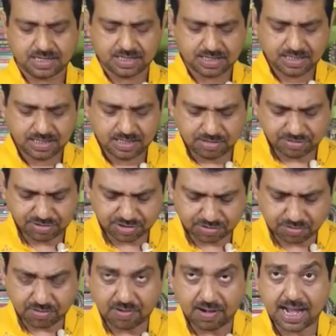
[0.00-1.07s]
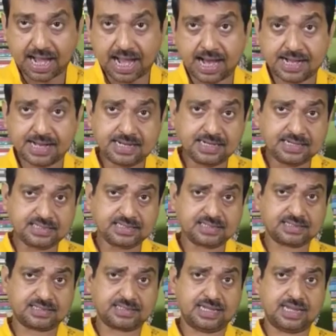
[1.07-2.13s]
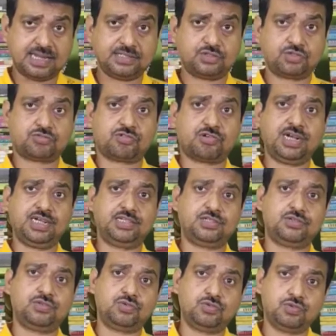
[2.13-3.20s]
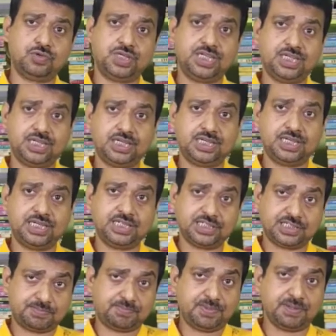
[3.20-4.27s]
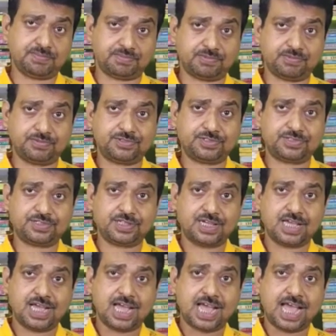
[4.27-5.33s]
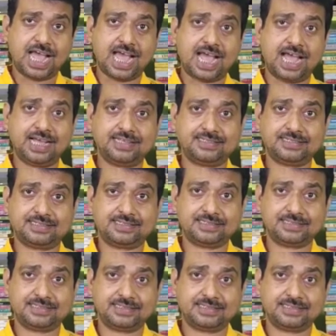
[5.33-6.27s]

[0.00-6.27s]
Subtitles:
Derozio addresses his sonnet to his pupils as